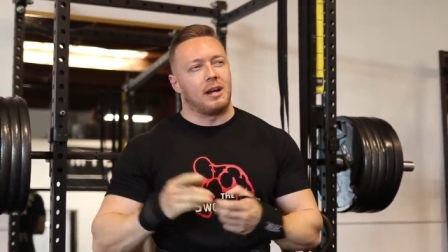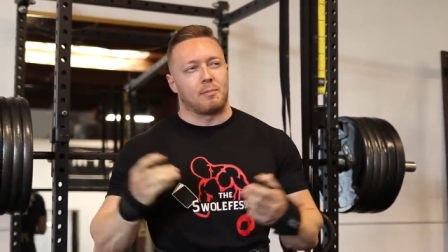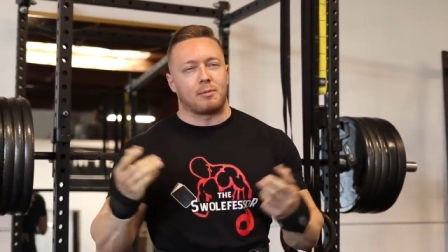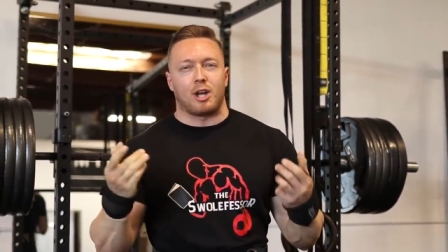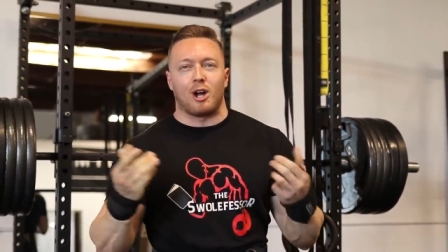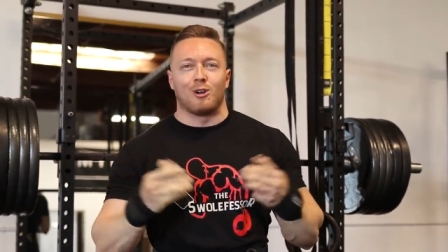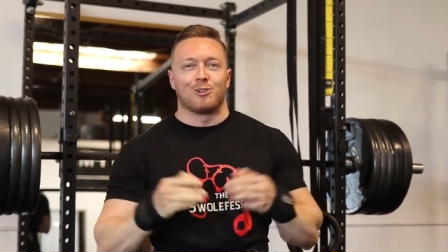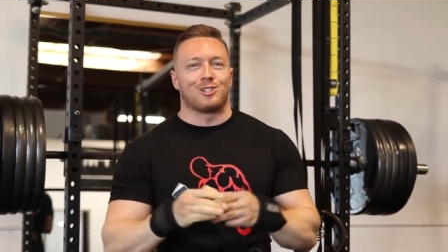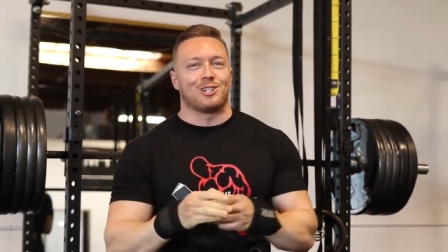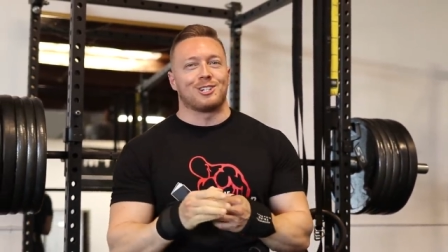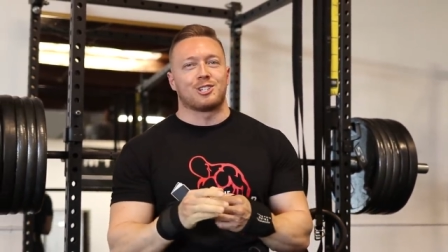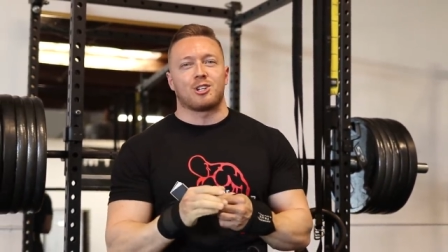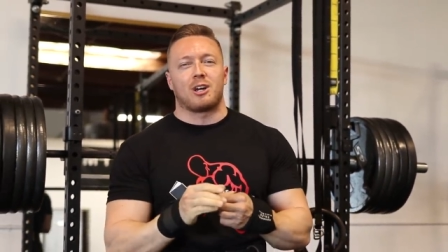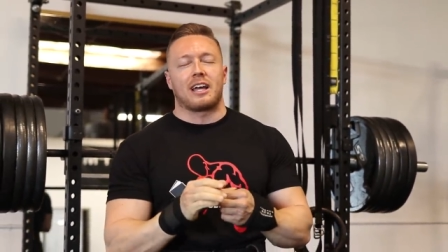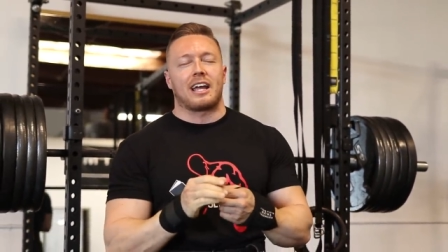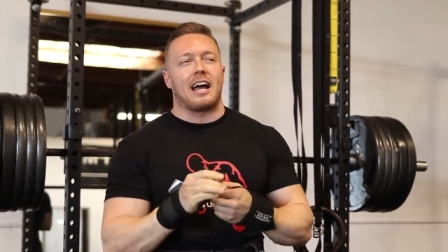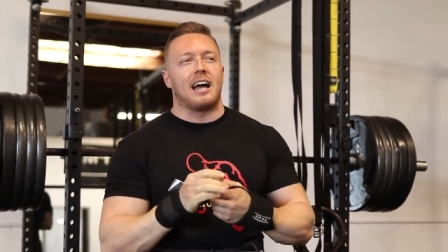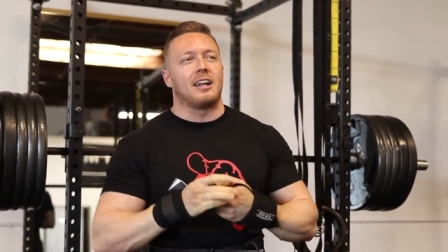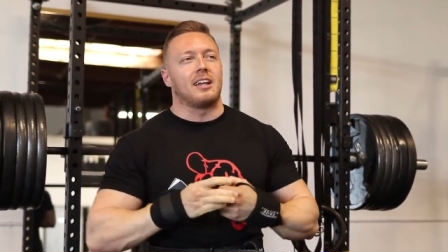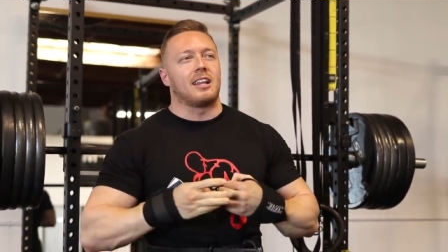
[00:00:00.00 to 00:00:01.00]
I'm coaching, so
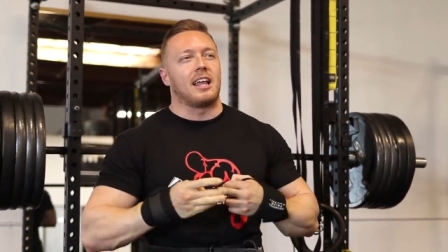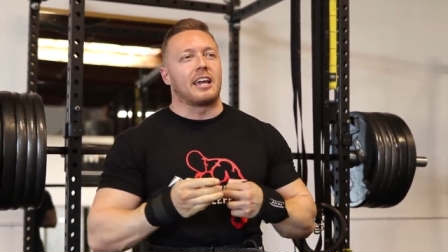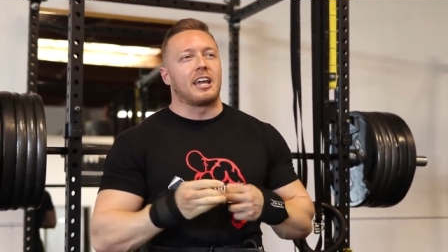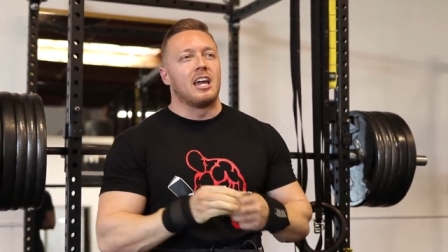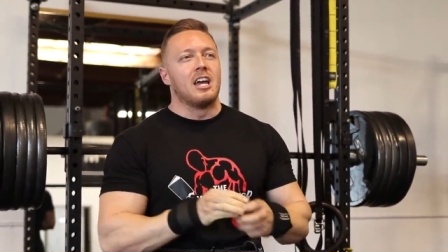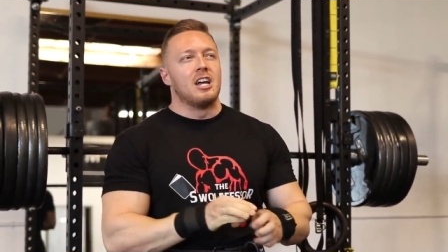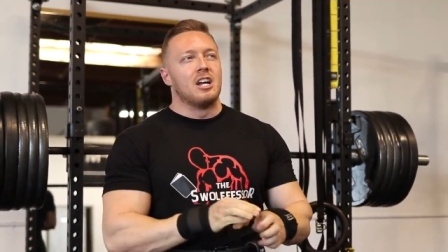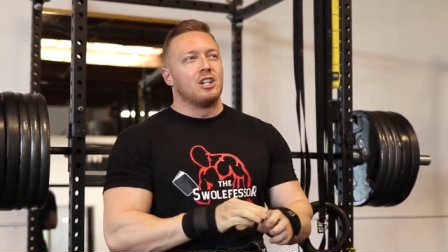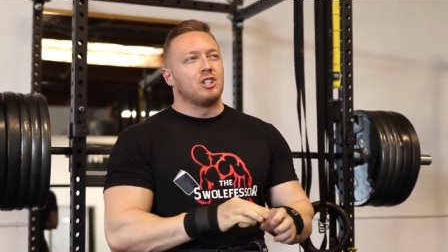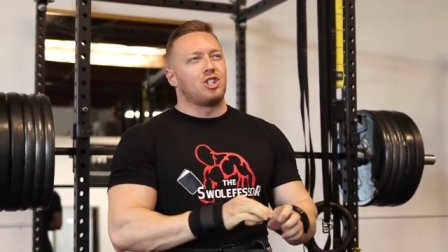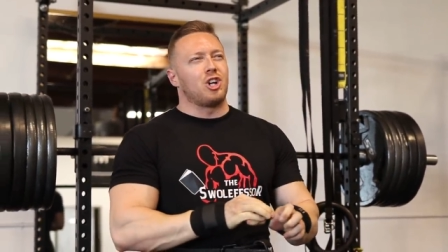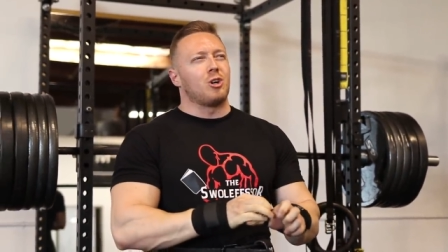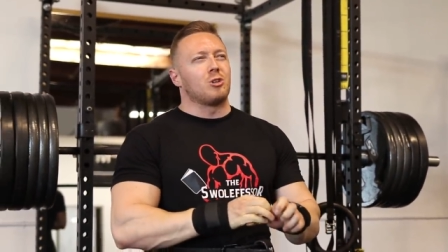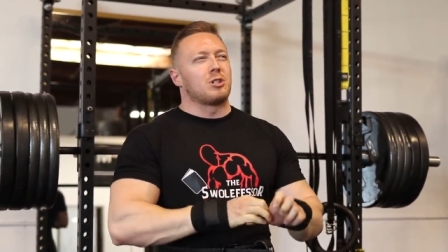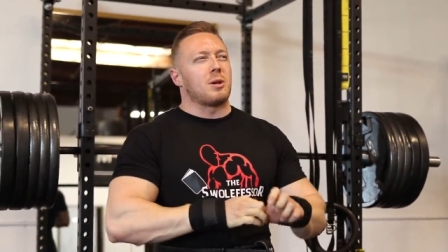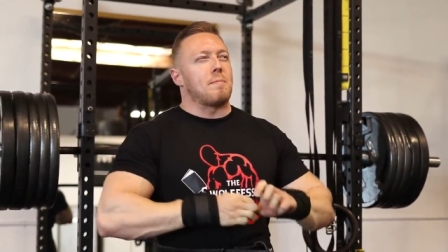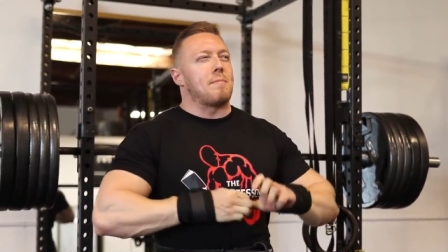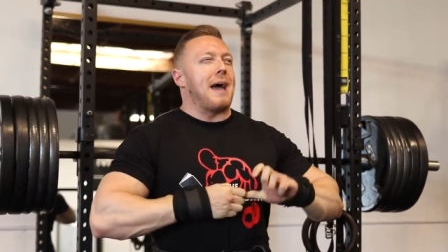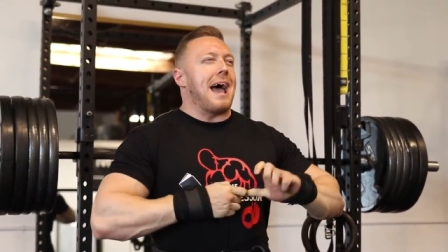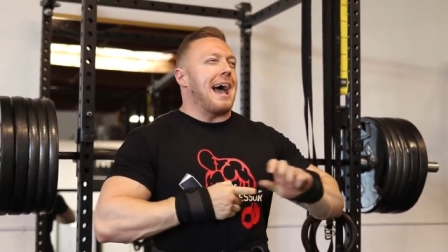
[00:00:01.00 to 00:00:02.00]
I kind of, like,
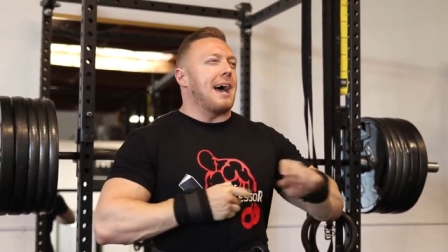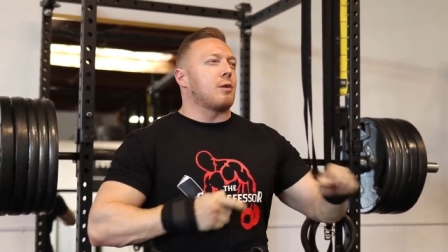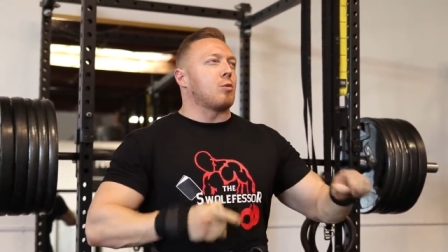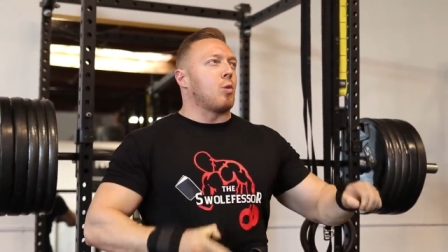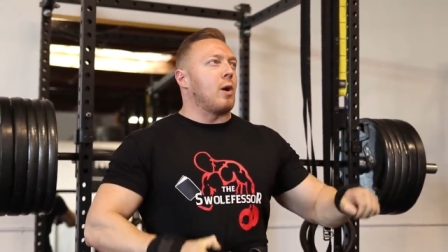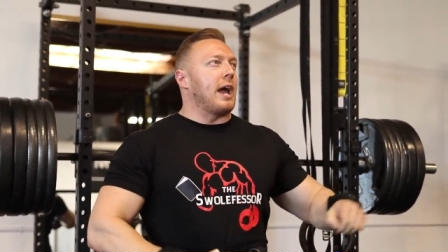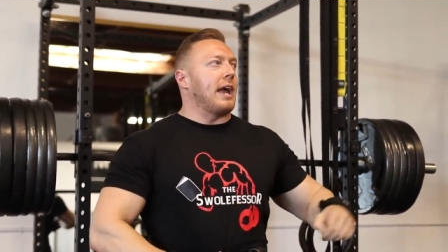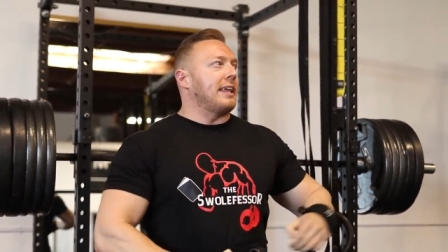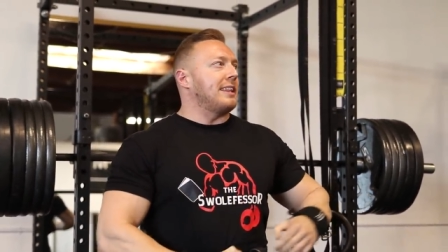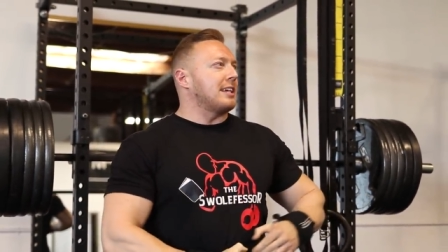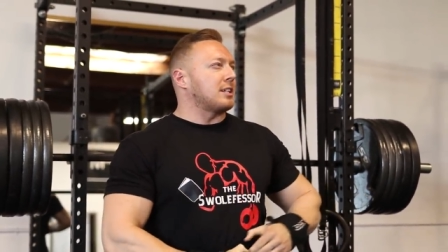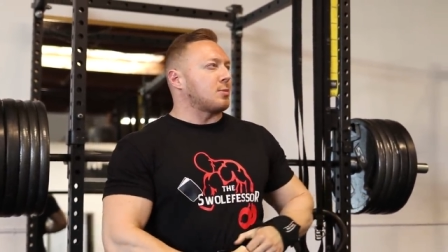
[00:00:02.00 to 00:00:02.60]
chose a bad weight.